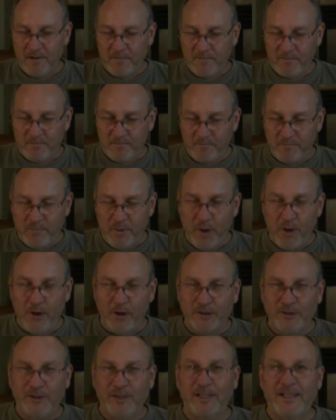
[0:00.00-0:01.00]

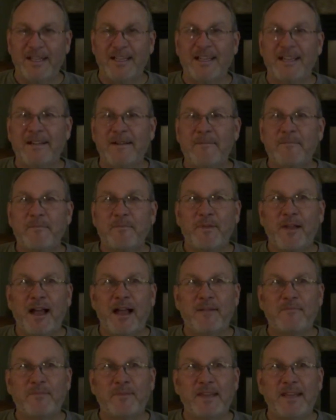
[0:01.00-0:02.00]
mostly
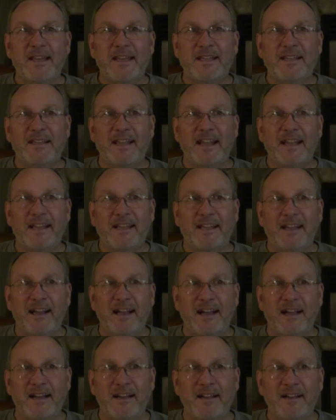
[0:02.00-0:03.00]
I'm getting like
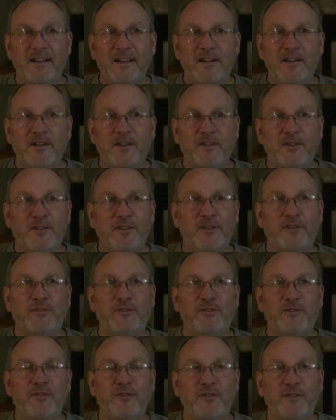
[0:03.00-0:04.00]
uh,
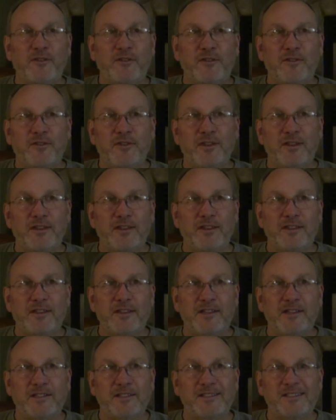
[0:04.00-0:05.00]
this the,
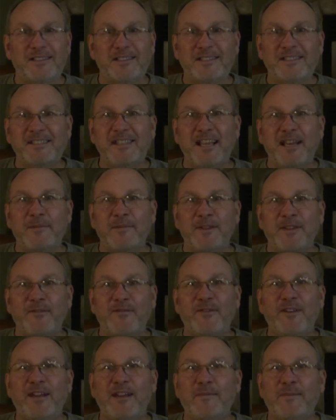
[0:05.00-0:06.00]
the cinnamon, the
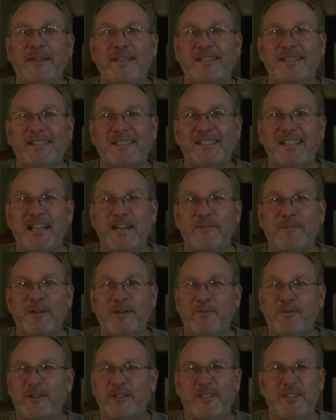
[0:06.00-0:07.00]
Vietnamese
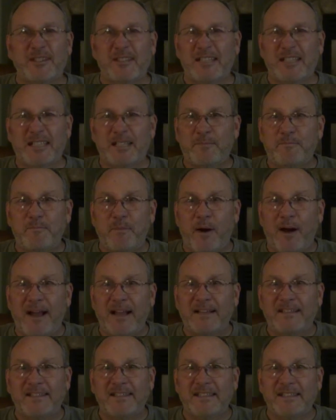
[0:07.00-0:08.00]
cinnamon, which is a
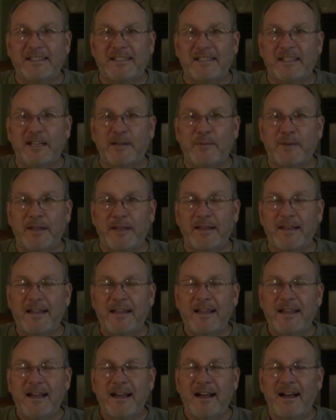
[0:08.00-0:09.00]
spicy cinnamon,
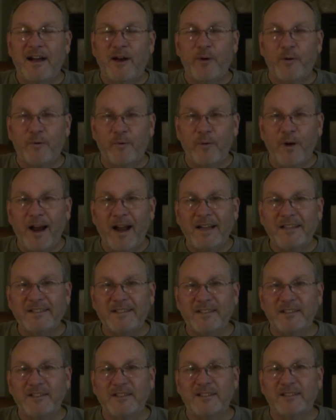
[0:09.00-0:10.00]
uh,
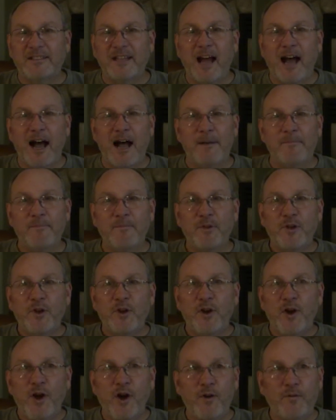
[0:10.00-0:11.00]
rising to the top
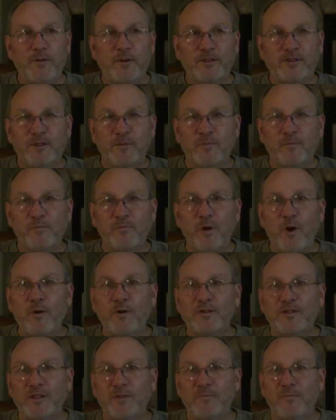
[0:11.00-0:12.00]
over some
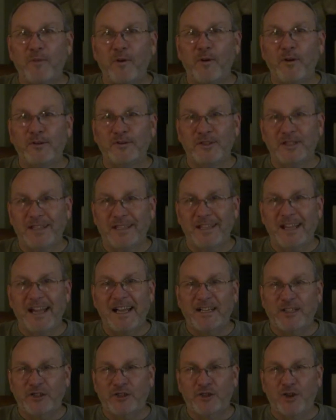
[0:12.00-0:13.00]
roasted malts and
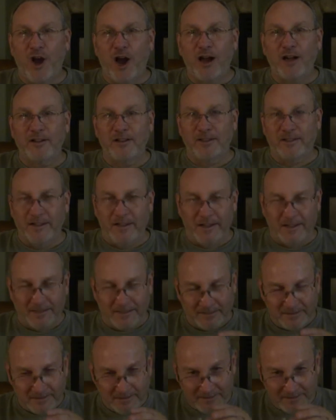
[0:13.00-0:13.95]
light chocolate on it.